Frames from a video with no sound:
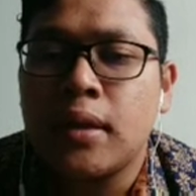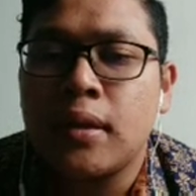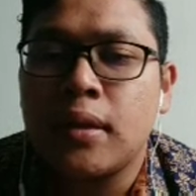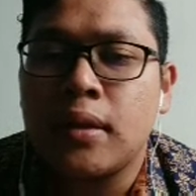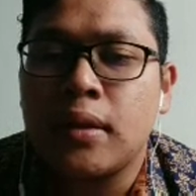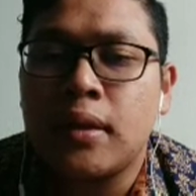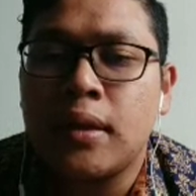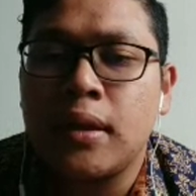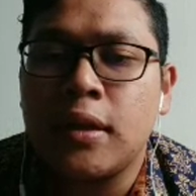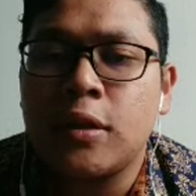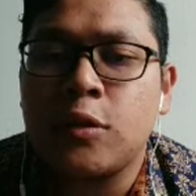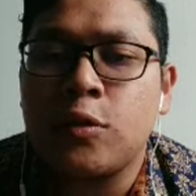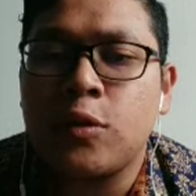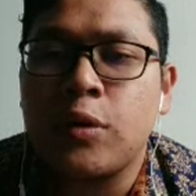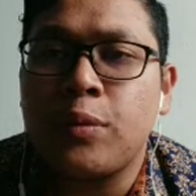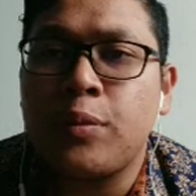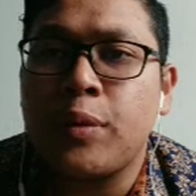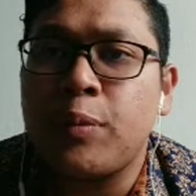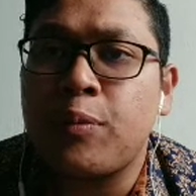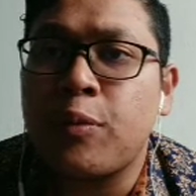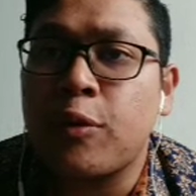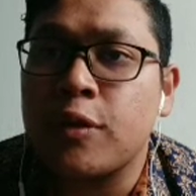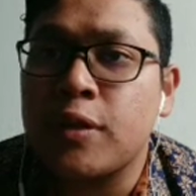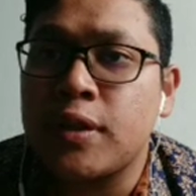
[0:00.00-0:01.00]
This will be
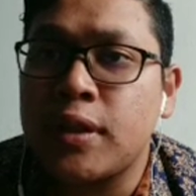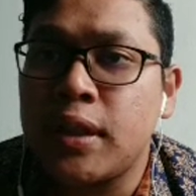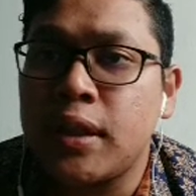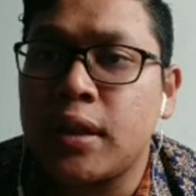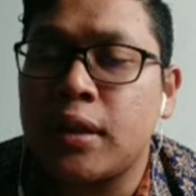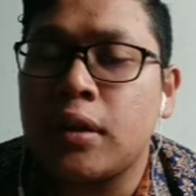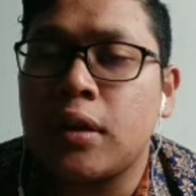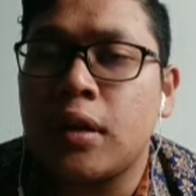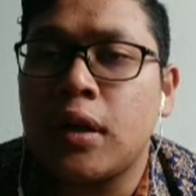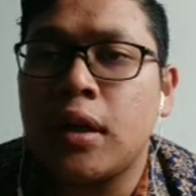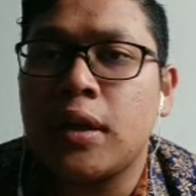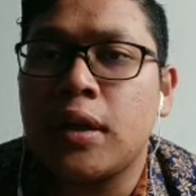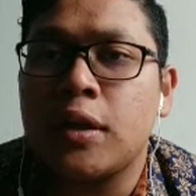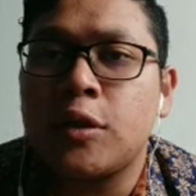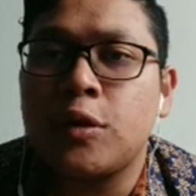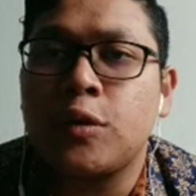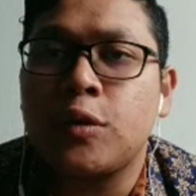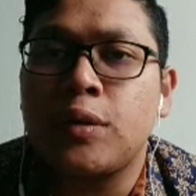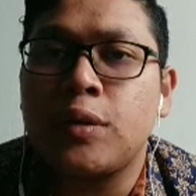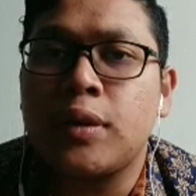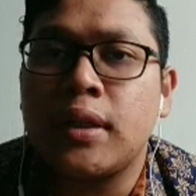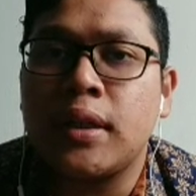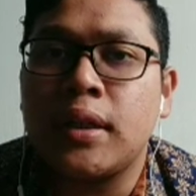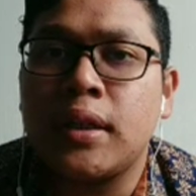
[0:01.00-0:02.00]
proceed to
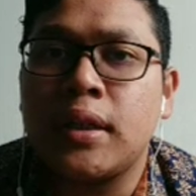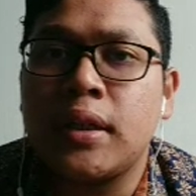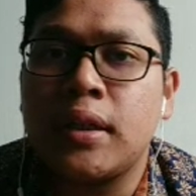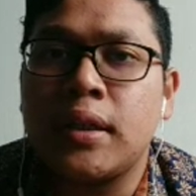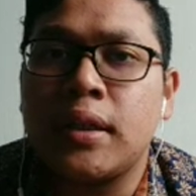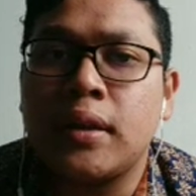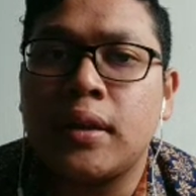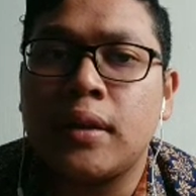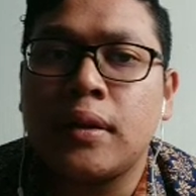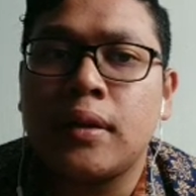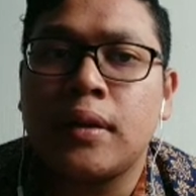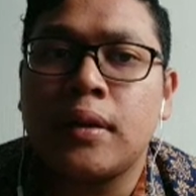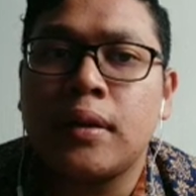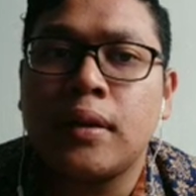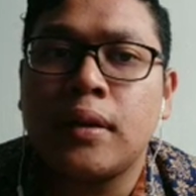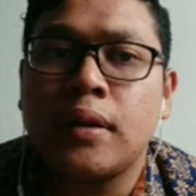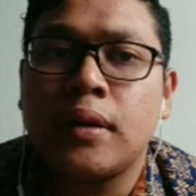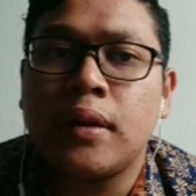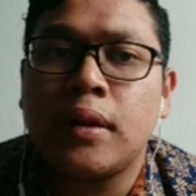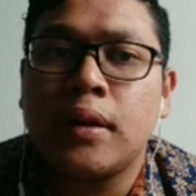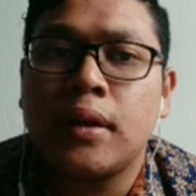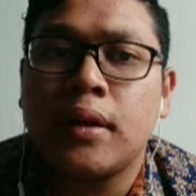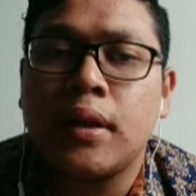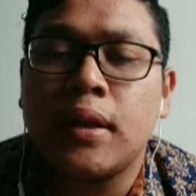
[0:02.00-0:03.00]
the
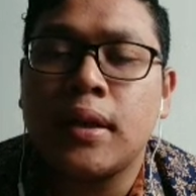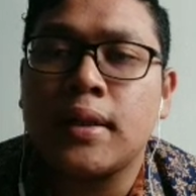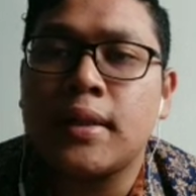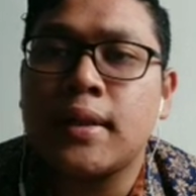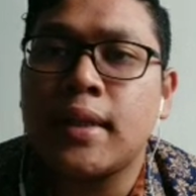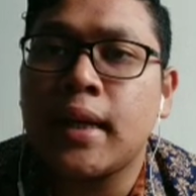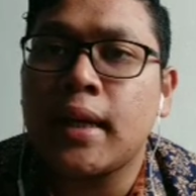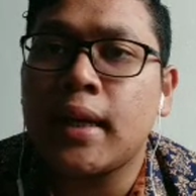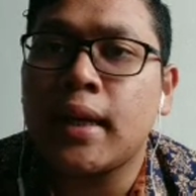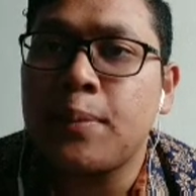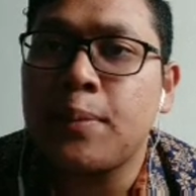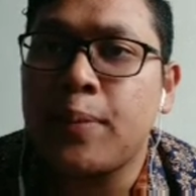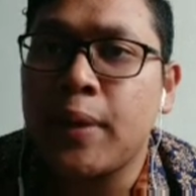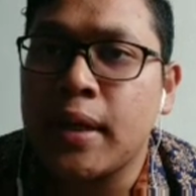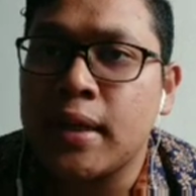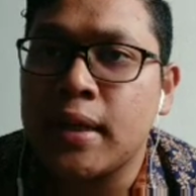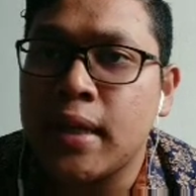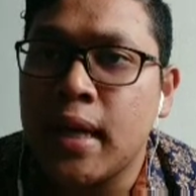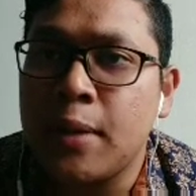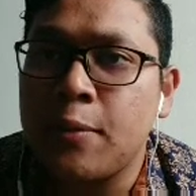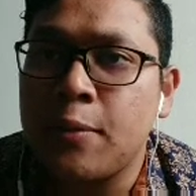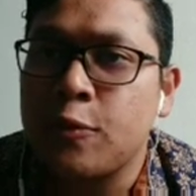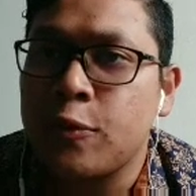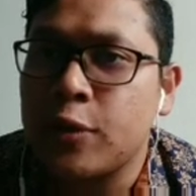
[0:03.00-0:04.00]
second
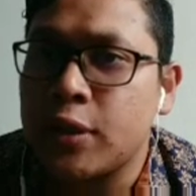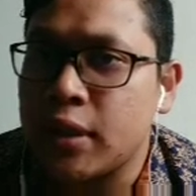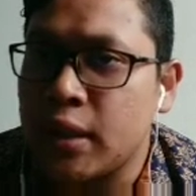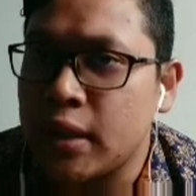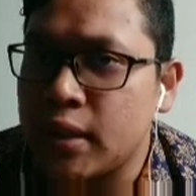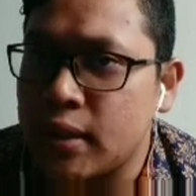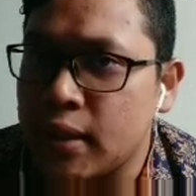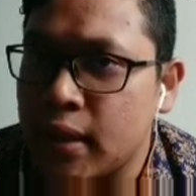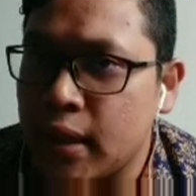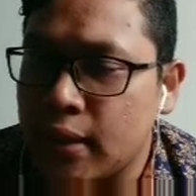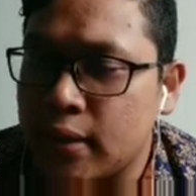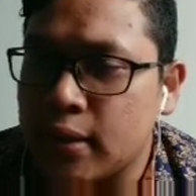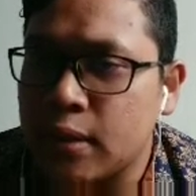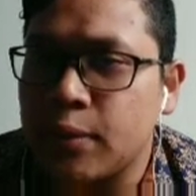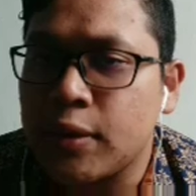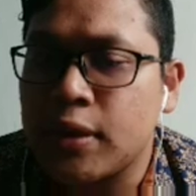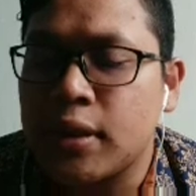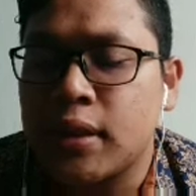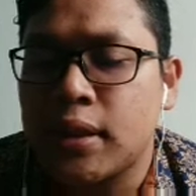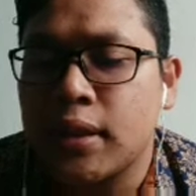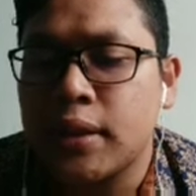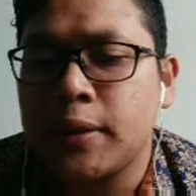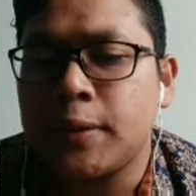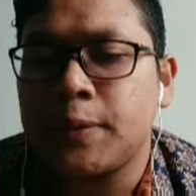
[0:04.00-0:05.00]
PSM, which is next
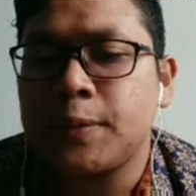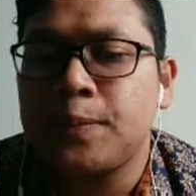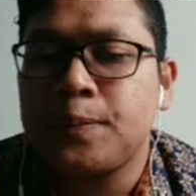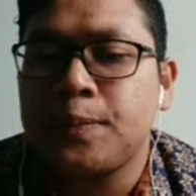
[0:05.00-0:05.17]
semester.